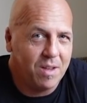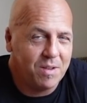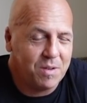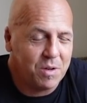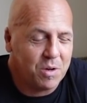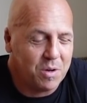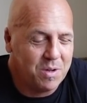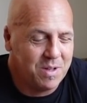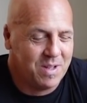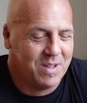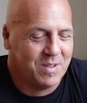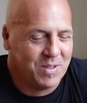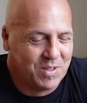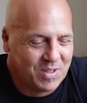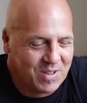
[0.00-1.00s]
So it
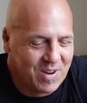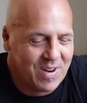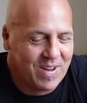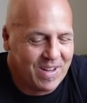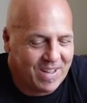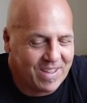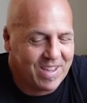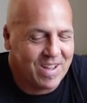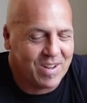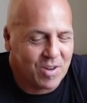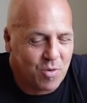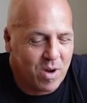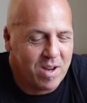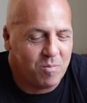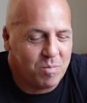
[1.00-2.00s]
was starting to get
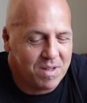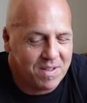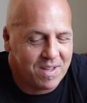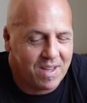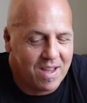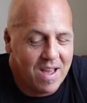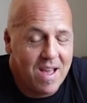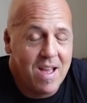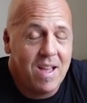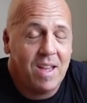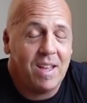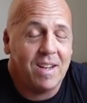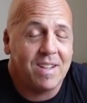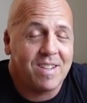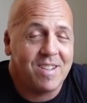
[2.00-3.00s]
quite busy,
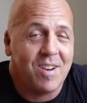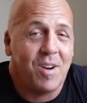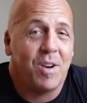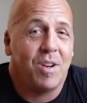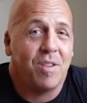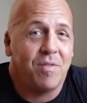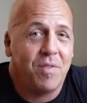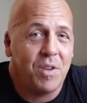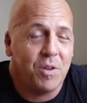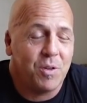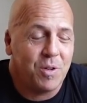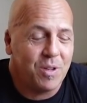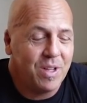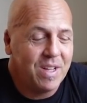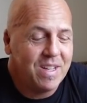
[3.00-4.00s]
and it's starting to
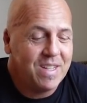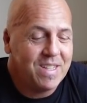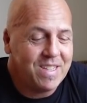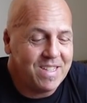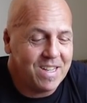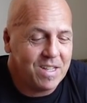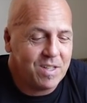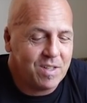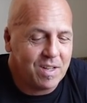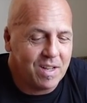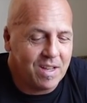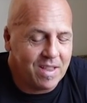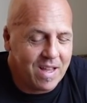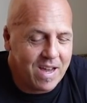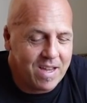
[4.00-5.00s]
feel just
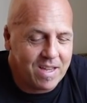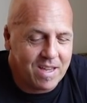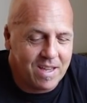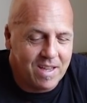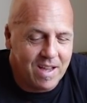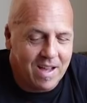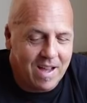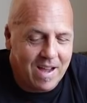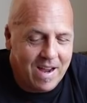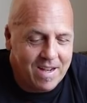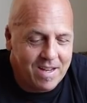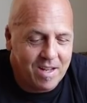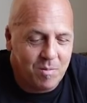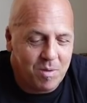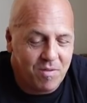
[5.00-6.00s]
like I
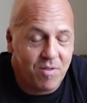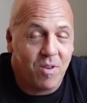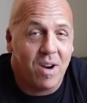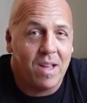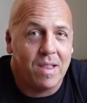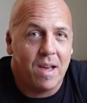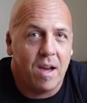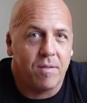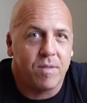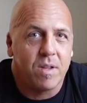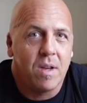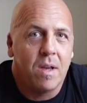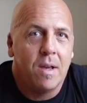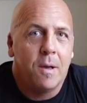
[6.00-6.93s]
did before I left.